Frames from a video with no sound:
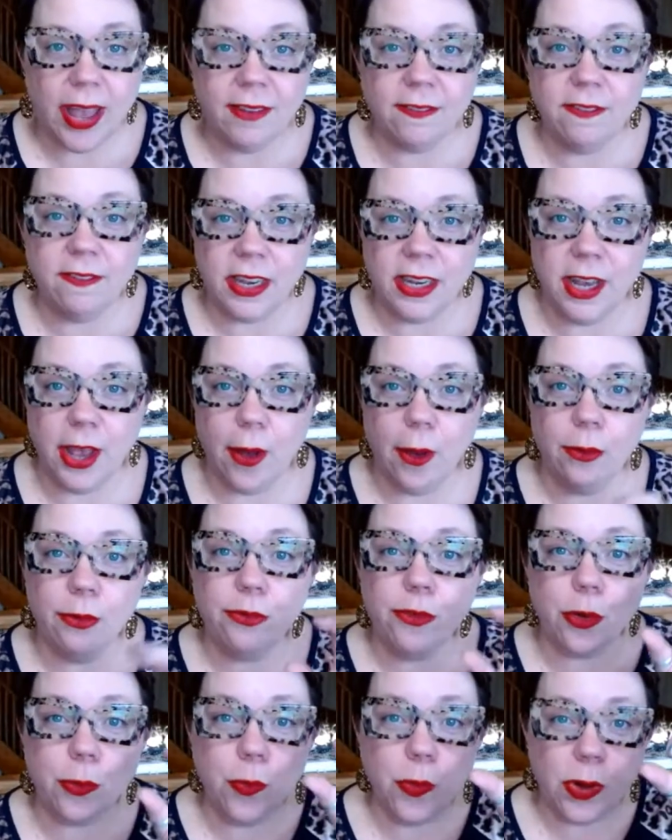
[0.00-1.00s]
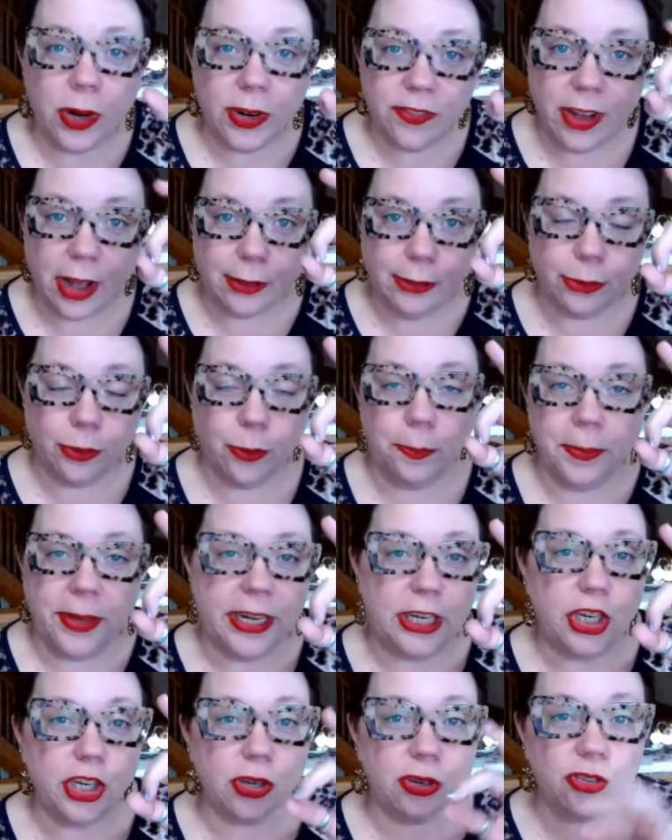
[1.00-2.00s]
a video for one of our little
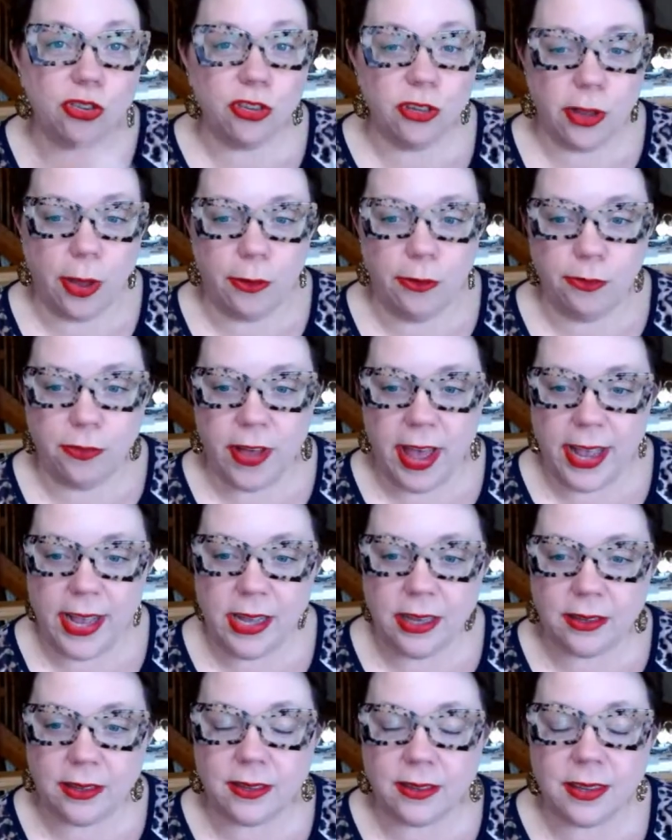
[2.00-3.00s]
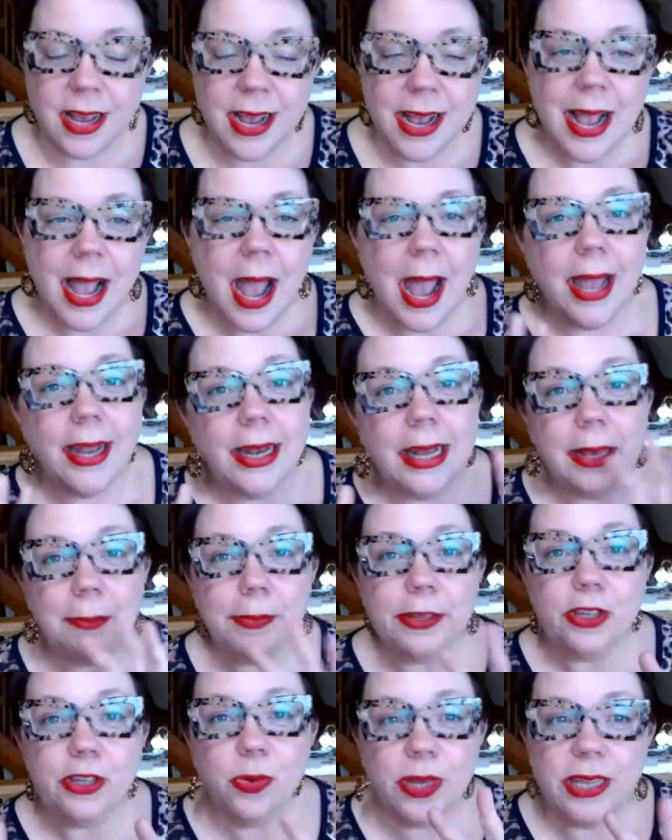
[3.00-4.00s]
miniature snowflakes. And in
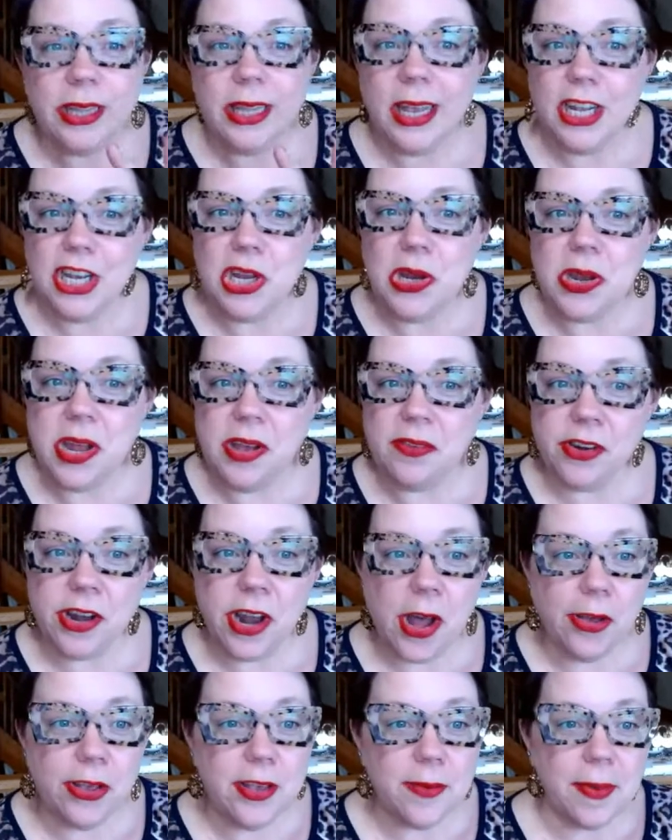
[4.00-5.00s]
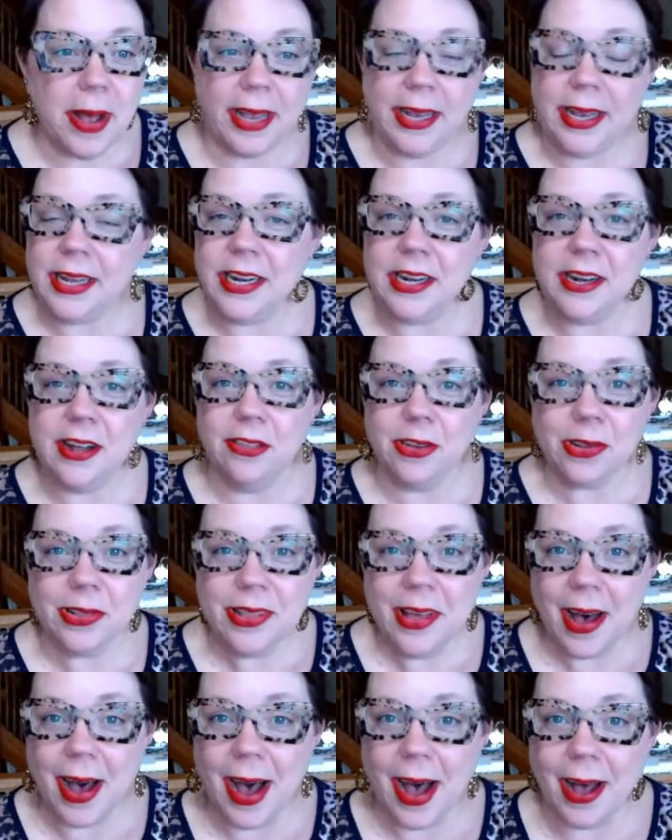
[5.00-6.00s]
between then, you never know, you might get another
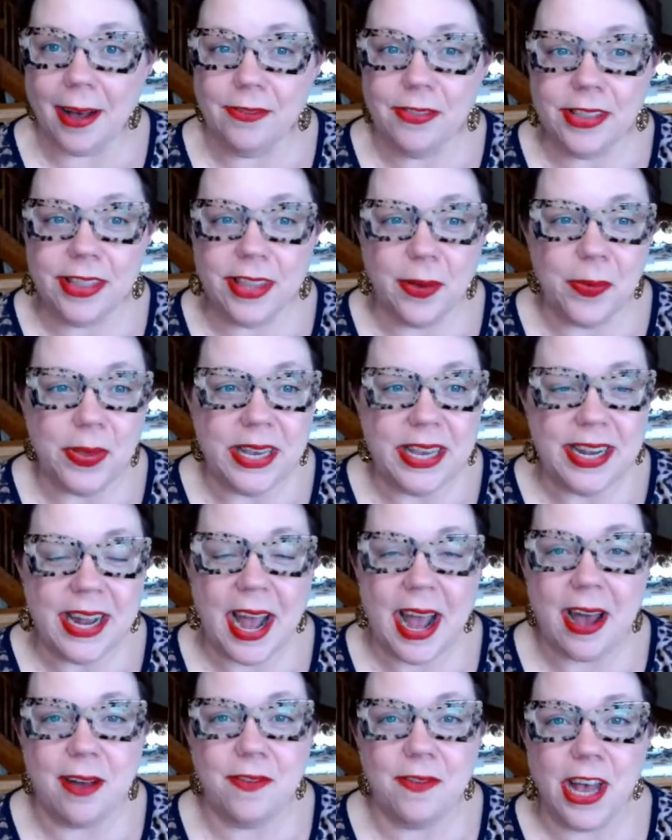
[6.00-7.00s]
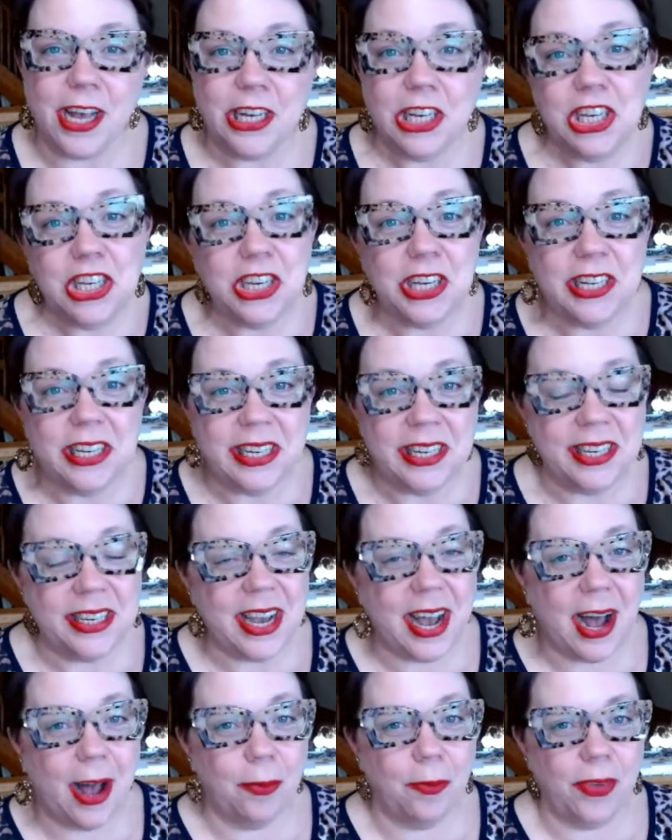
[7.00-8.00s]
live that we can have a good
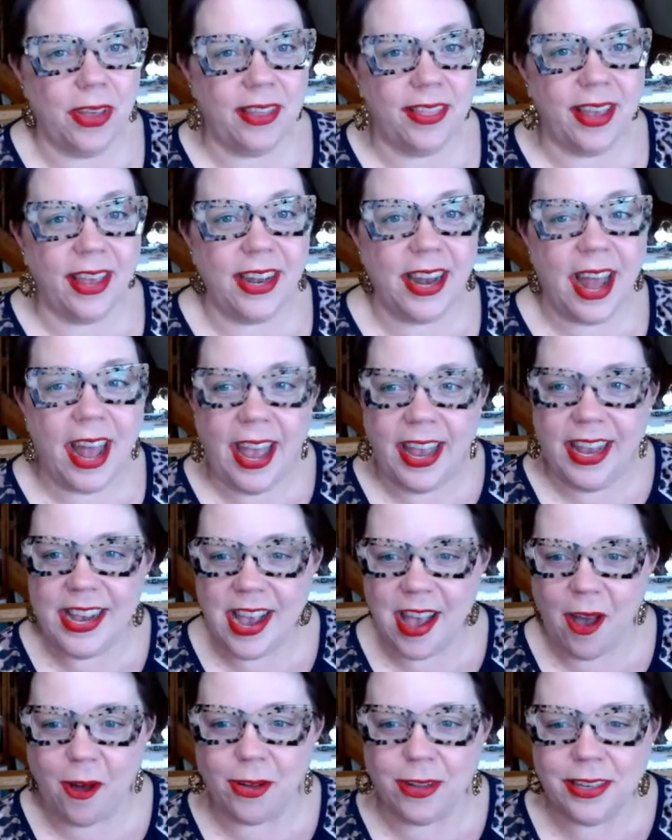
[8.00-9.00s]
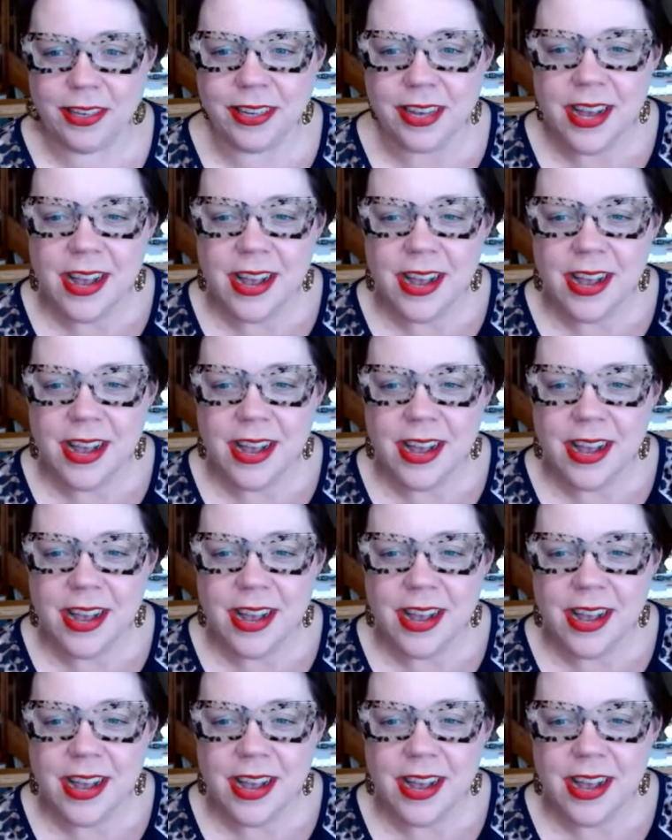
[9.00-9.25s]
time with and hang out.